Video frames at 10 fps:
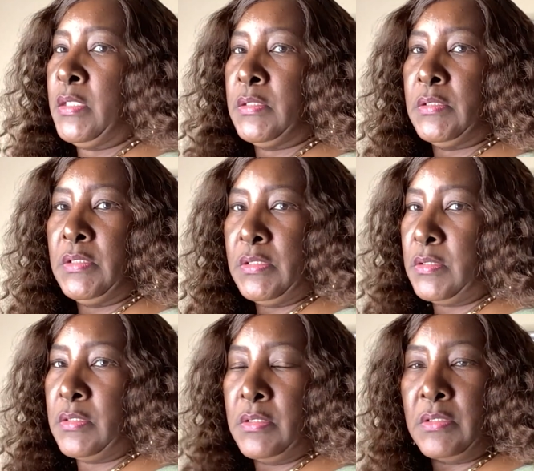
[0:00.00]
Yes,
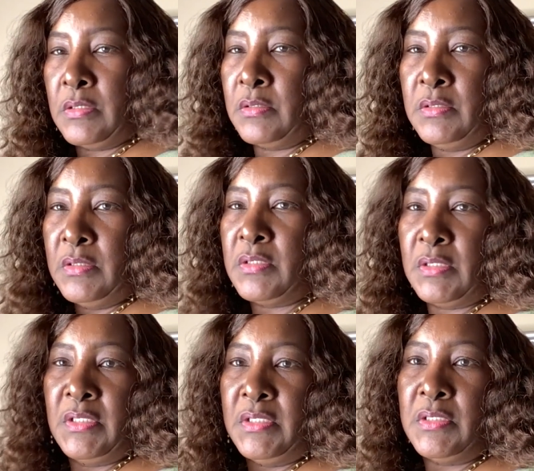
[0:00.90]
because just the
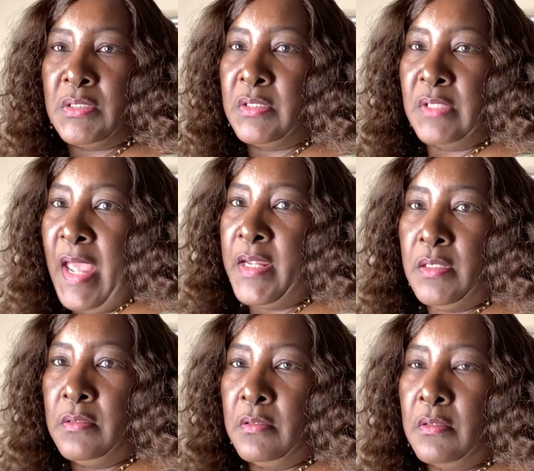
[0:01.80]
least light,
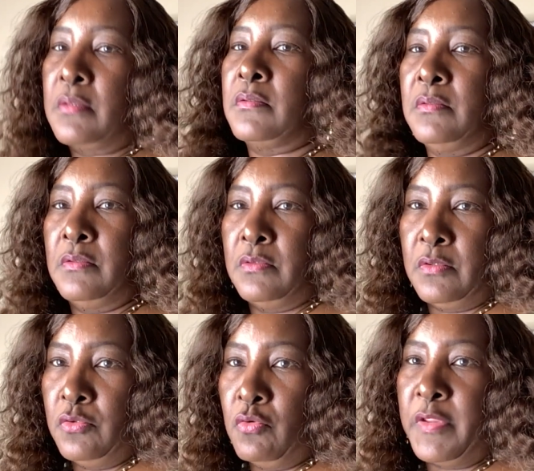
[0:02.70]
the
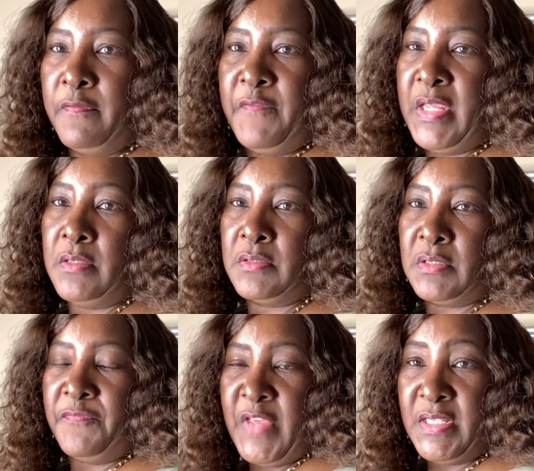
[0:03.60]
northern
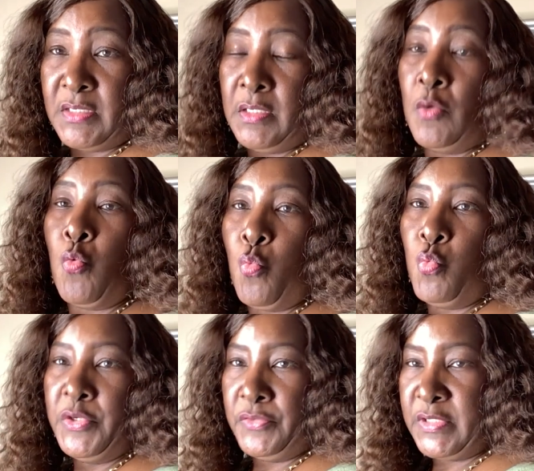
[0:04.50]
facing
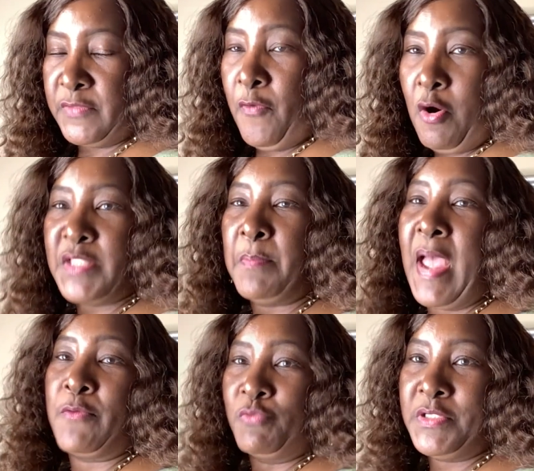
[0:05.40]
window as far as my
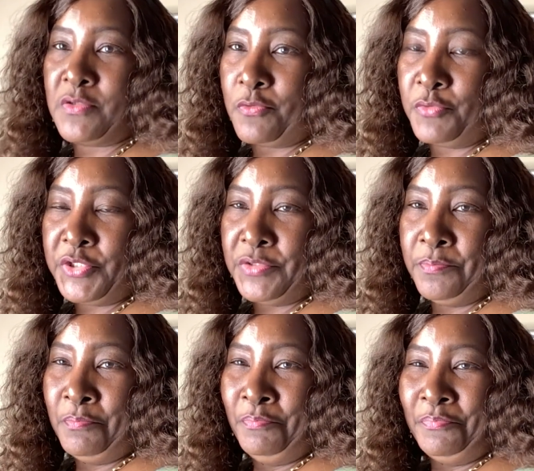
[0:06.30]
research.
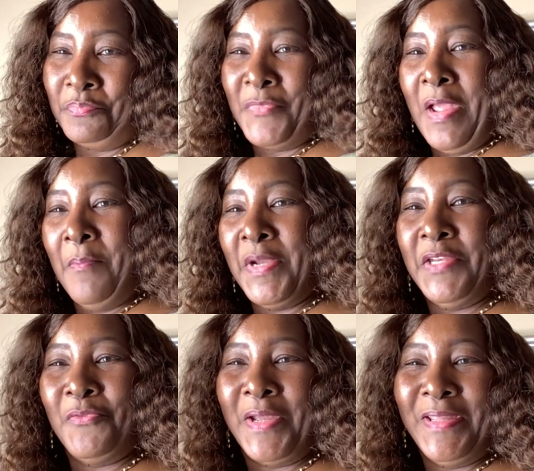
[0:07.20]
But
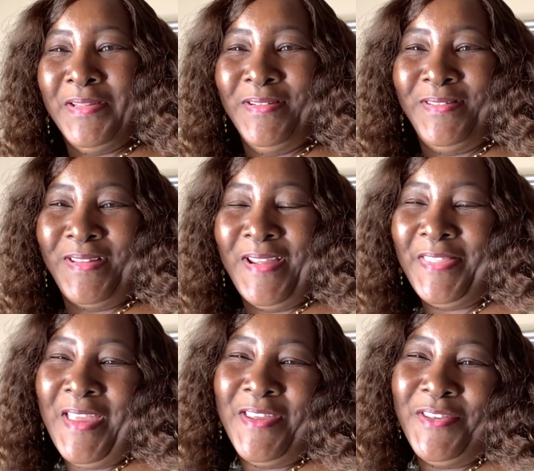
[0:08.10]
anyway,
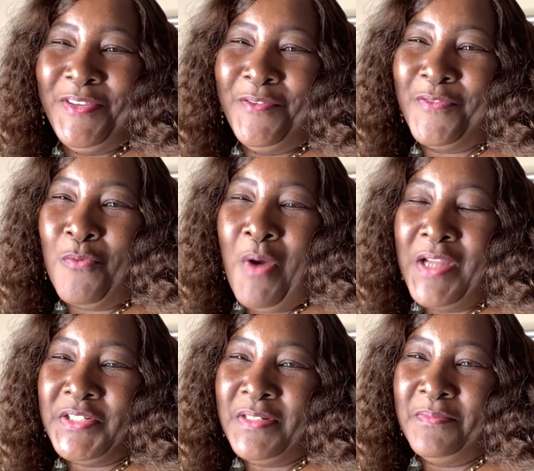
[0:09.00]
thank you for
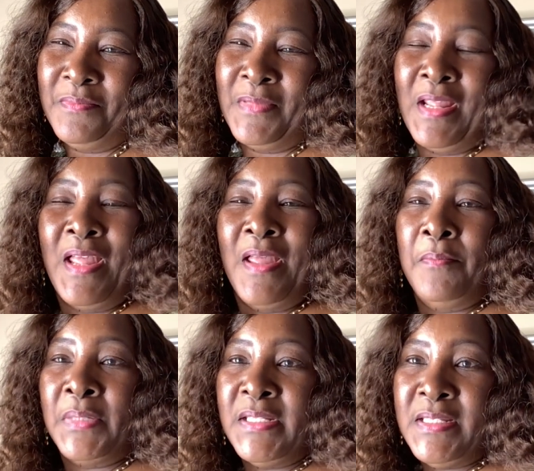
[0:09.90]
watching.
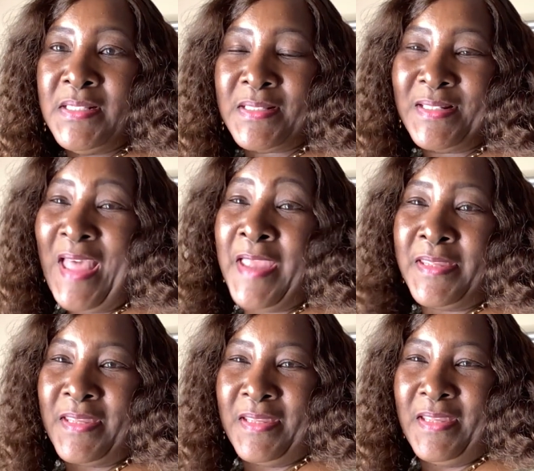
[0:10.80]
Please
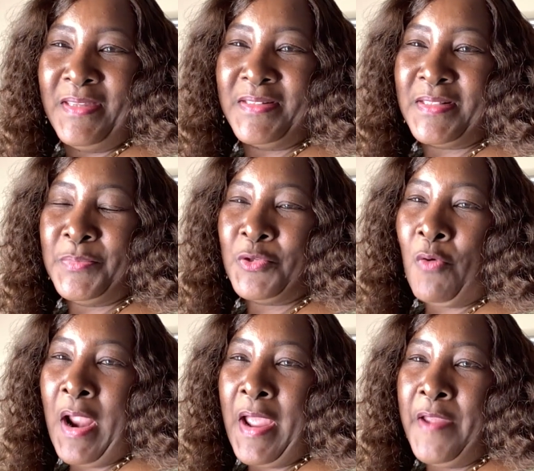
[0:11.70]
like and
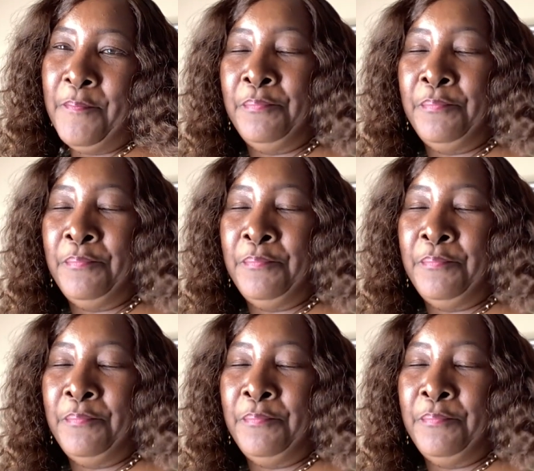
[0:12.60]
subscribe.